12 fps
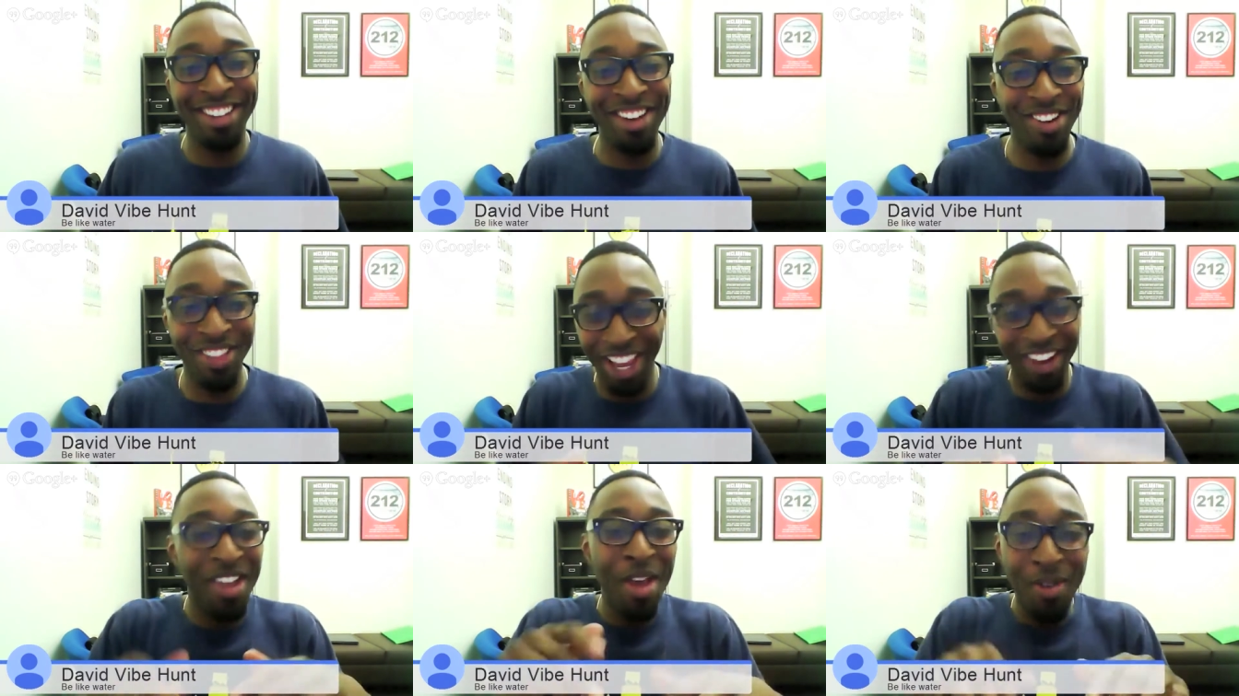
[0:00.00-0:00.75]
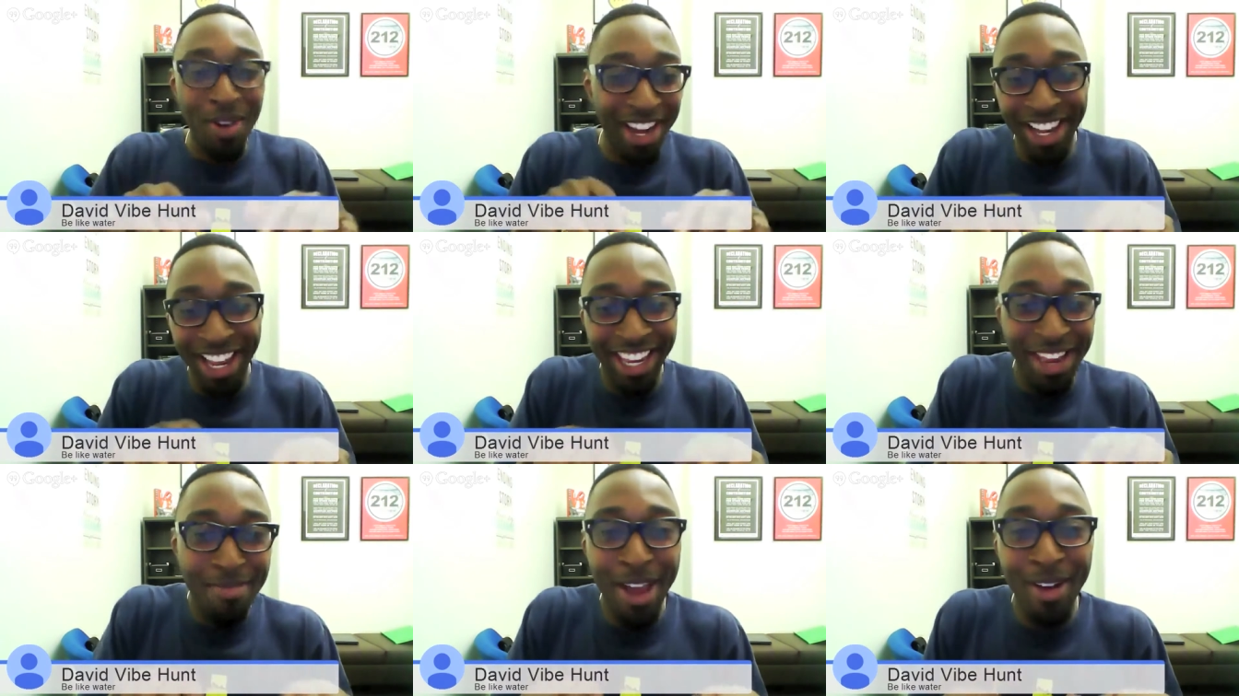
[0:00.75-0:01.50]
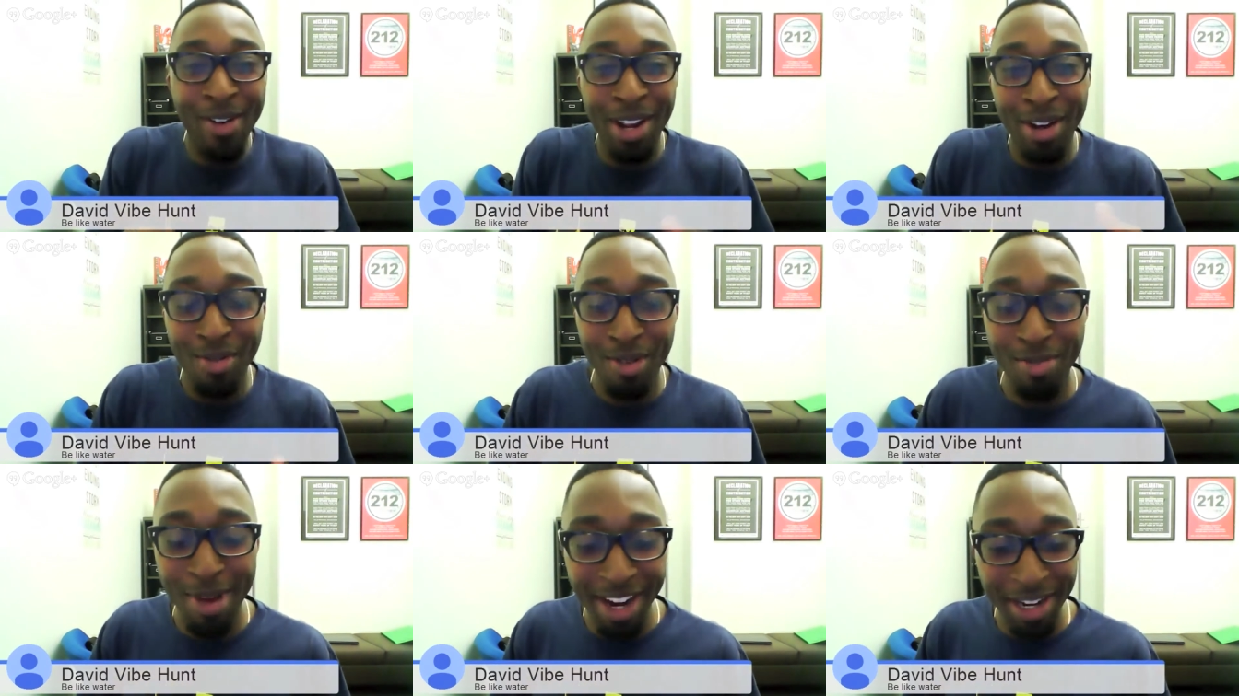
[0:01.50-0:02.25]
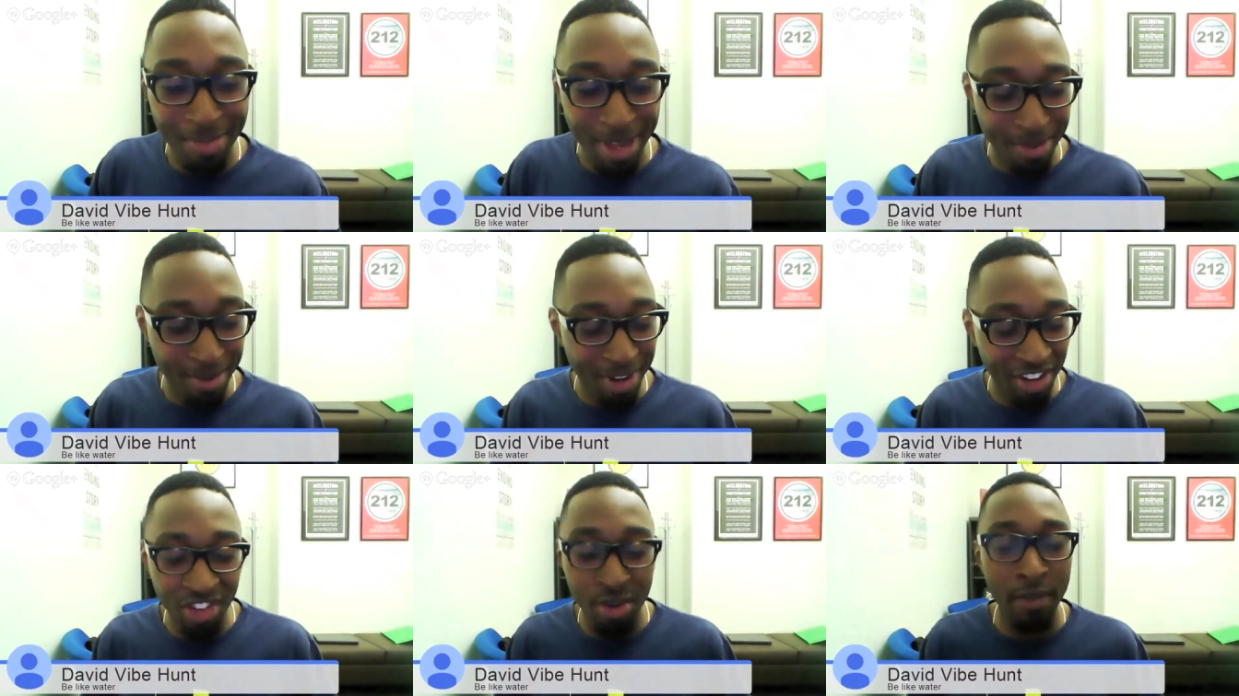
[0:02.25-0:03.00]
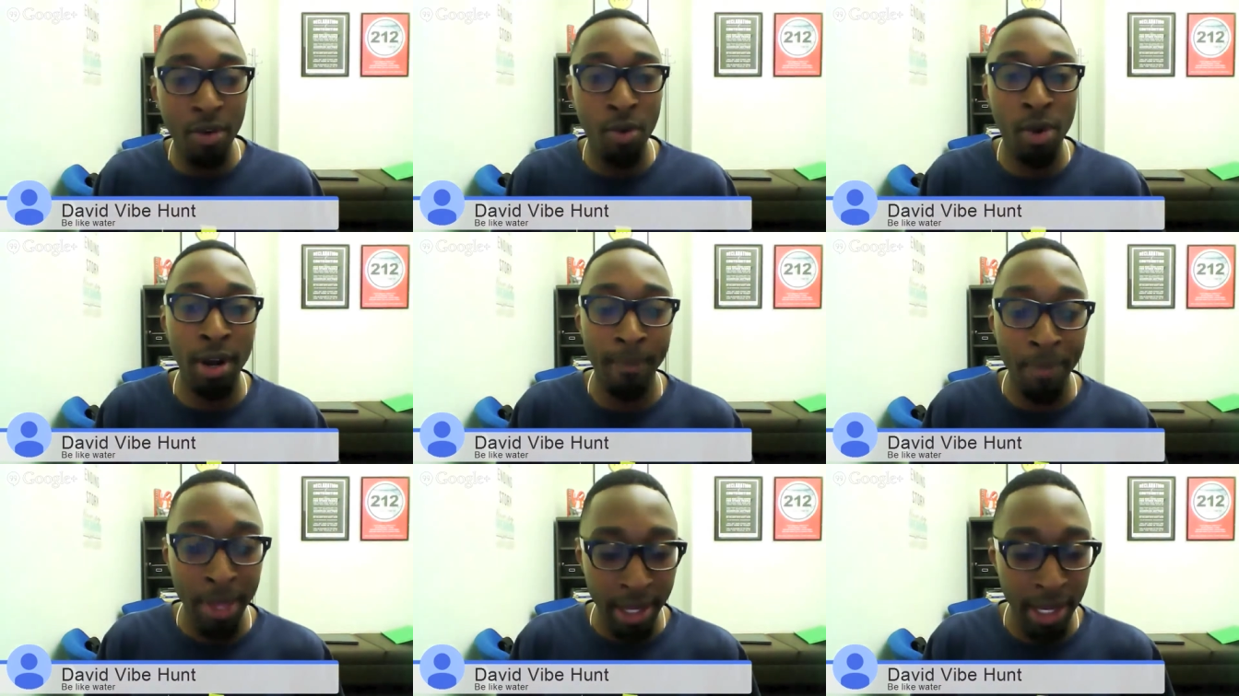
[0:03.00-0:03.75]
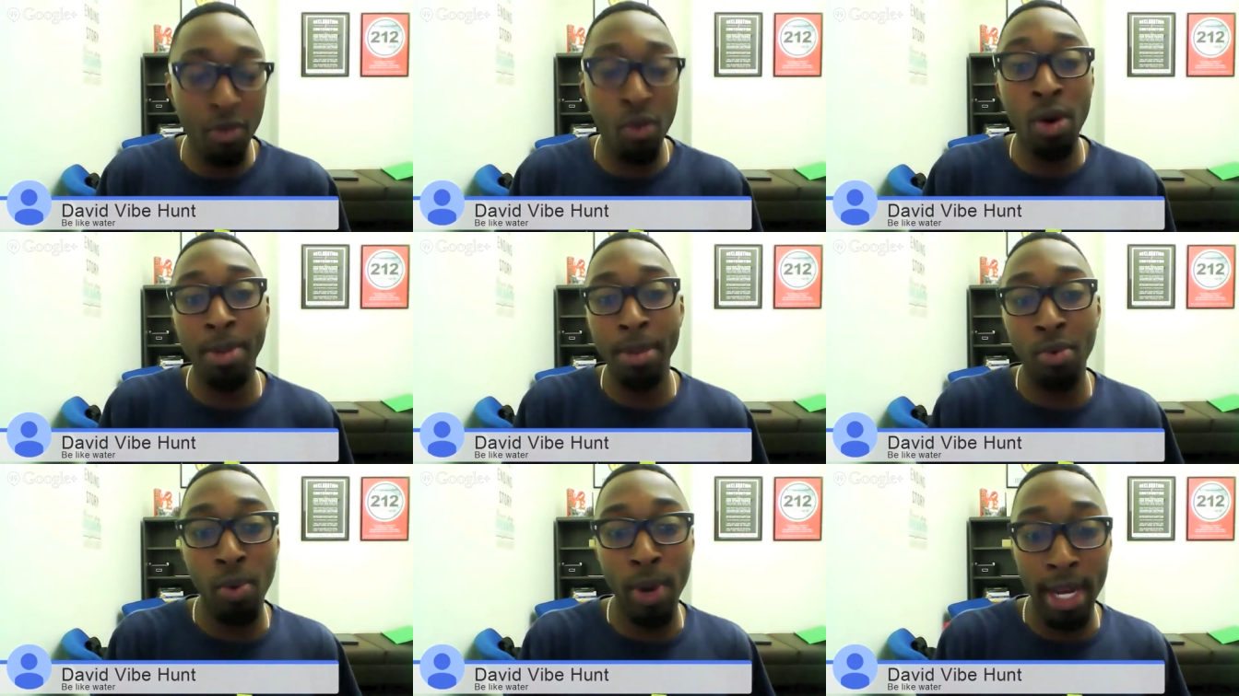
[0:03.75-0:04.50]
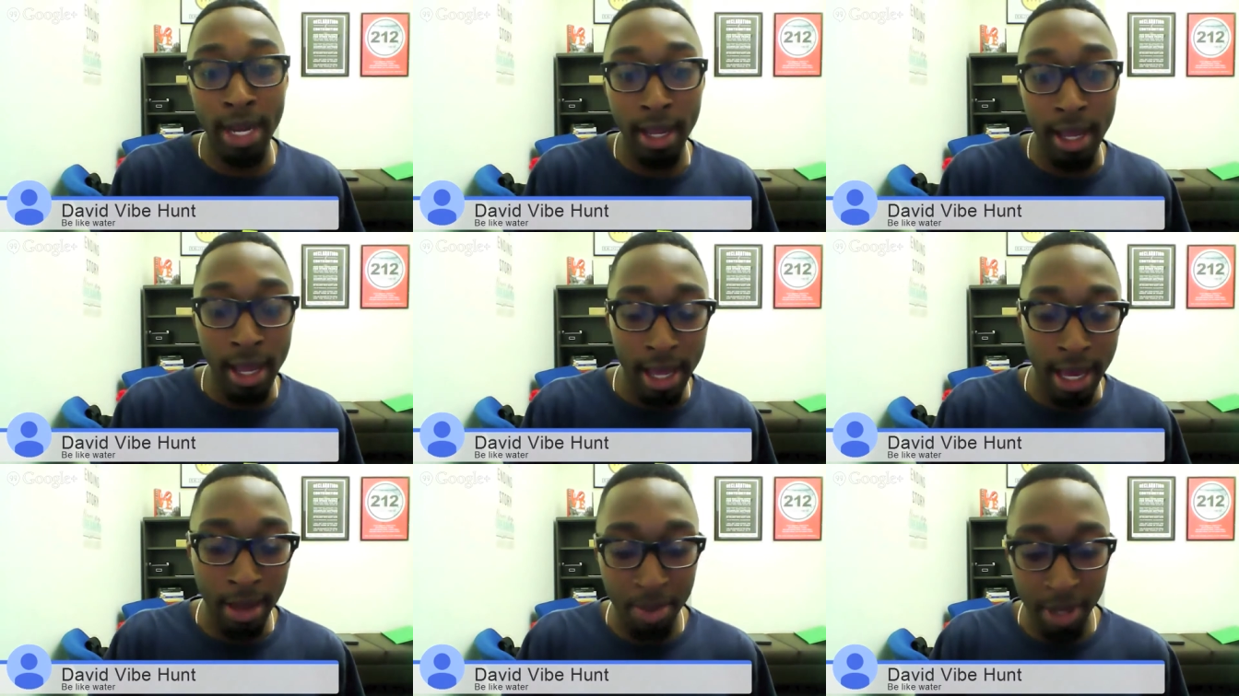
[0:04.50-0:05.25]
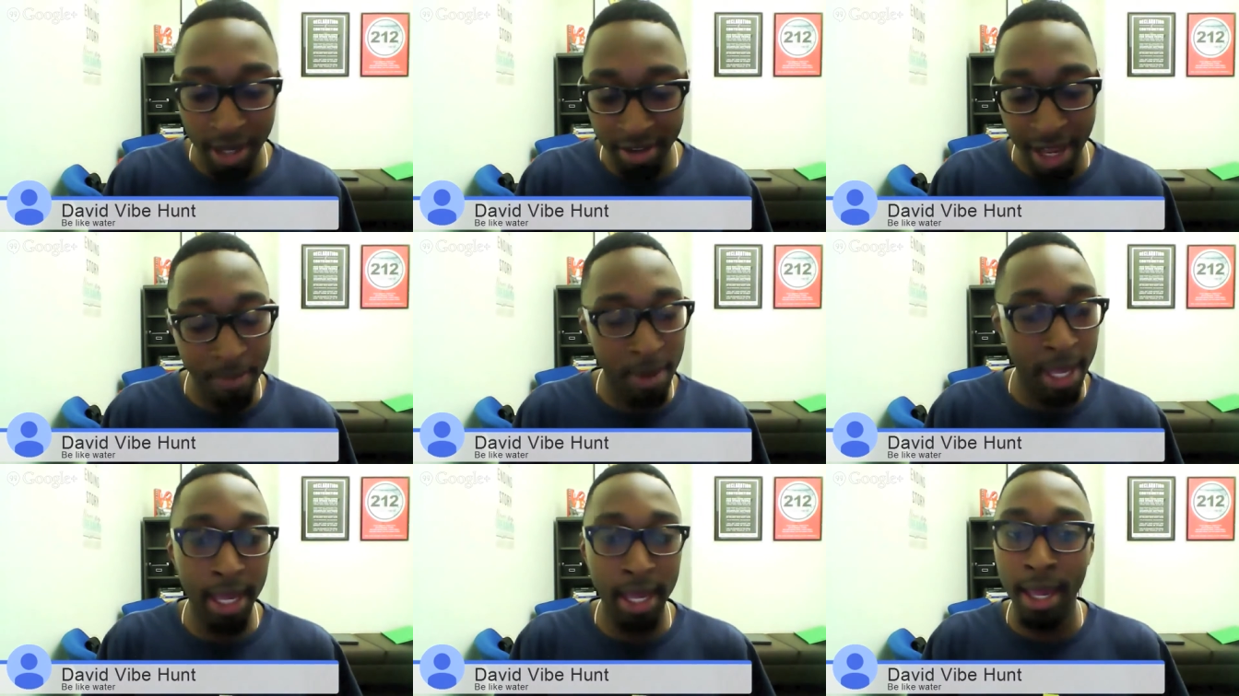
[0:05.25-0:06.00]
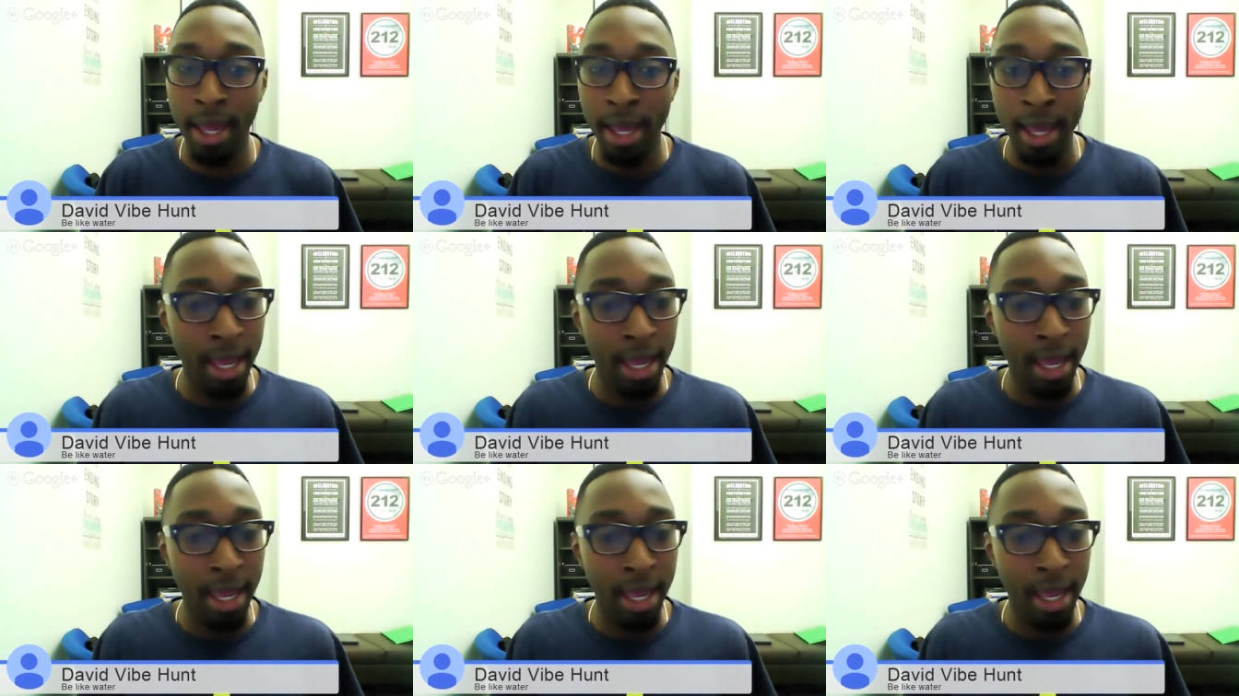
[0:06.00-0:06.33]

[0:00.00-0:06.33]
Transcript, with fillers: So like, we had to like get back on it and respond to people because you never want you never want people waiting uh, because that may